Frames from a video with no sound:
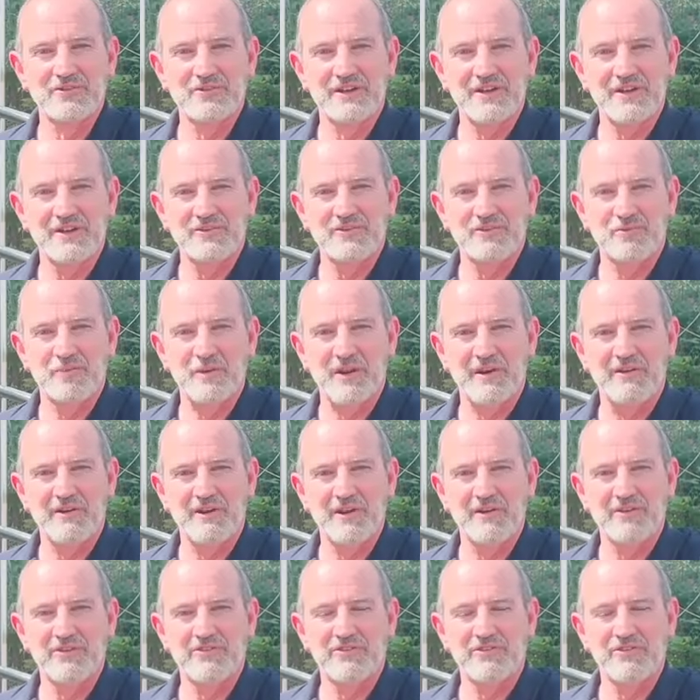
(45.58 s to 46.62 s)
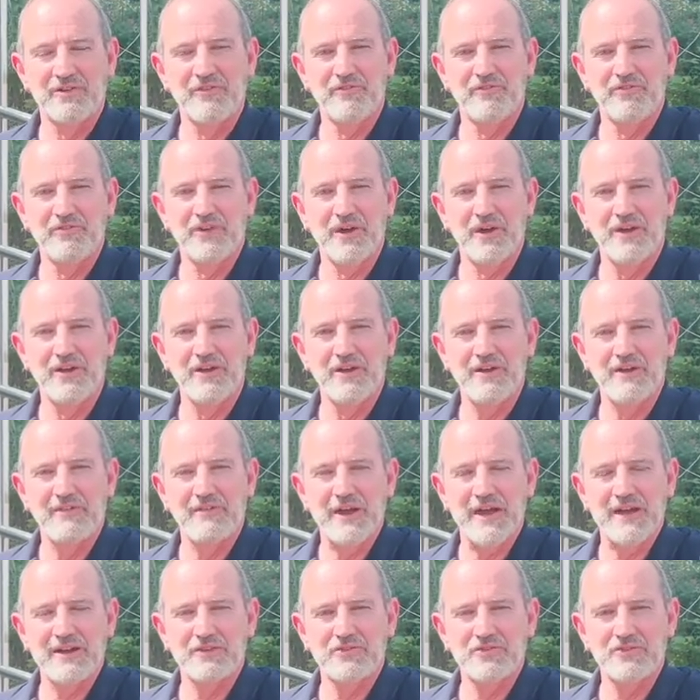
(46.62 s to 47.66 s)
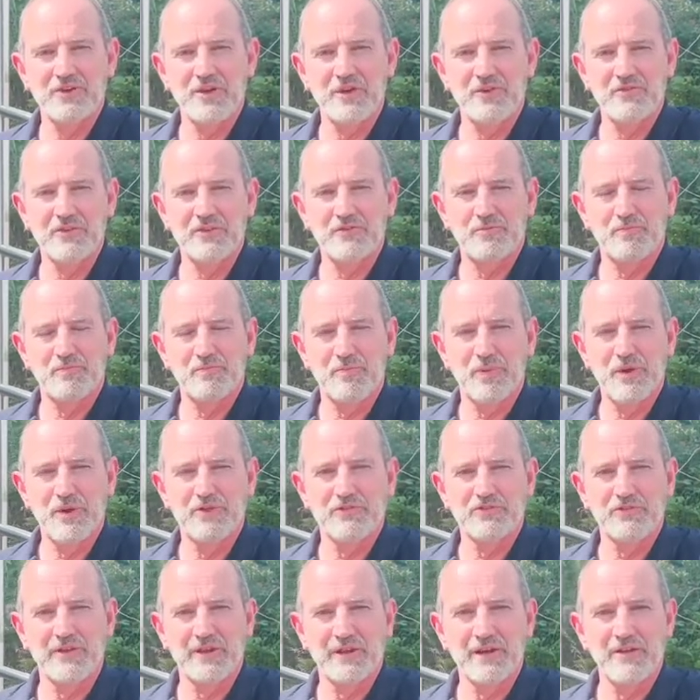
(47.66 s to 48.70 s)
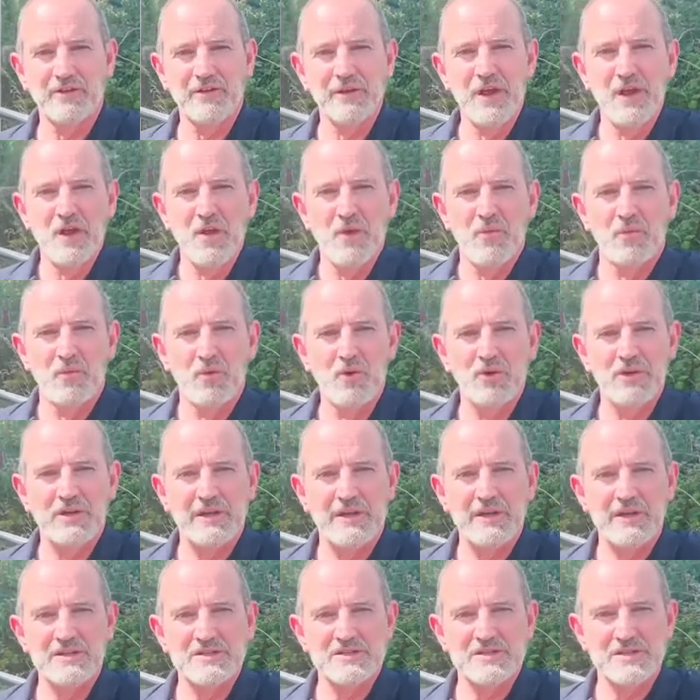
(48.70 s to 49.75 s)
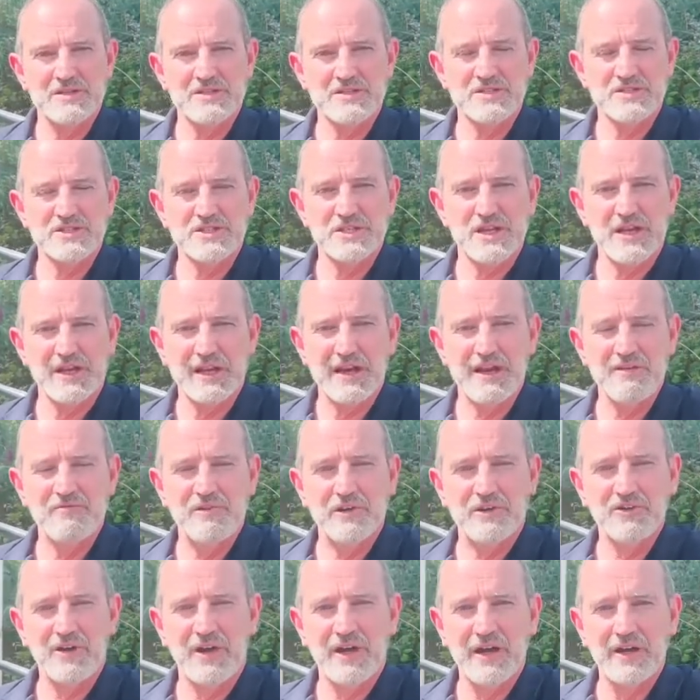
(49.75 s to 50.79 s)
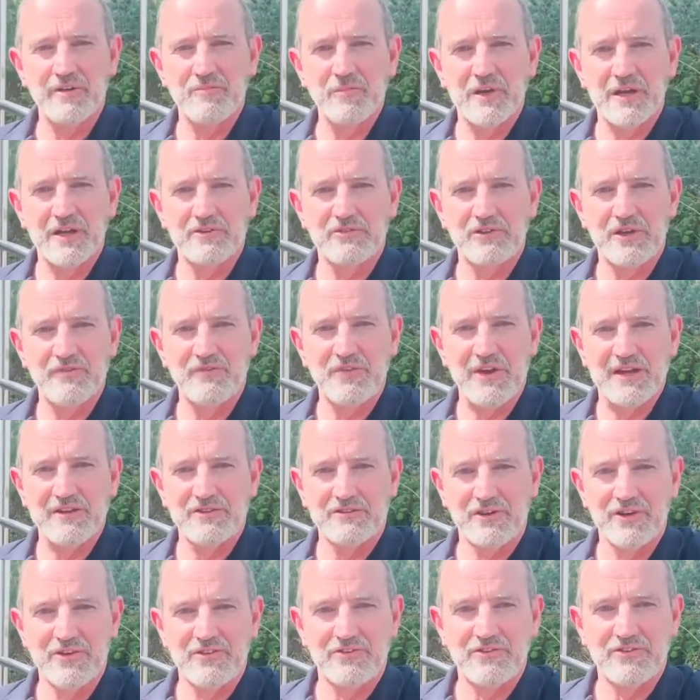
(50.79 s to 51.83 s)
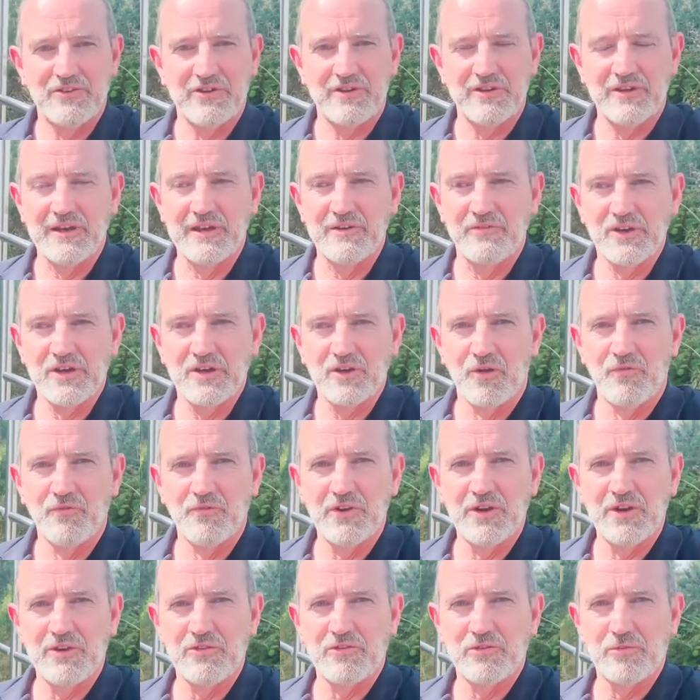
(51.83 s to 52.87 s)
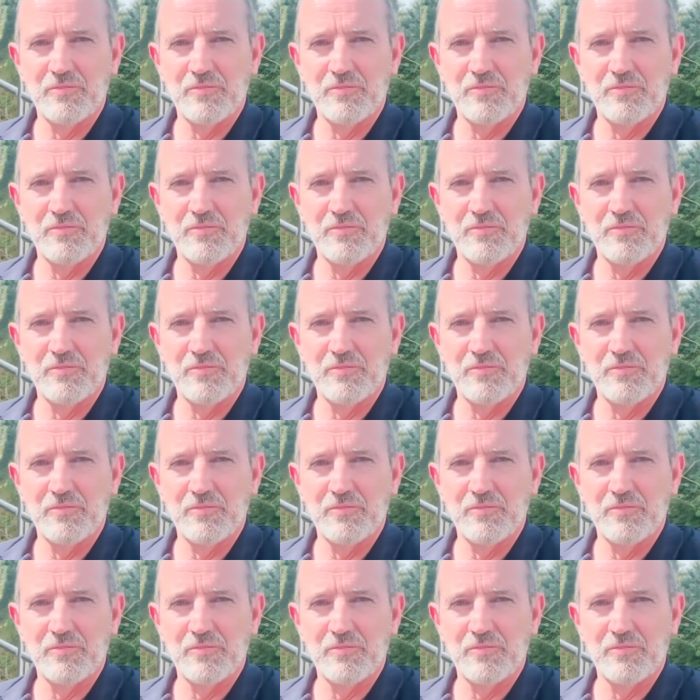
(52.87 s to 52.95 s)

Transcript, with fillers: and experience of uh, ex-service personnel, wounded, injured and sick and retired military veterans to deliver confidence,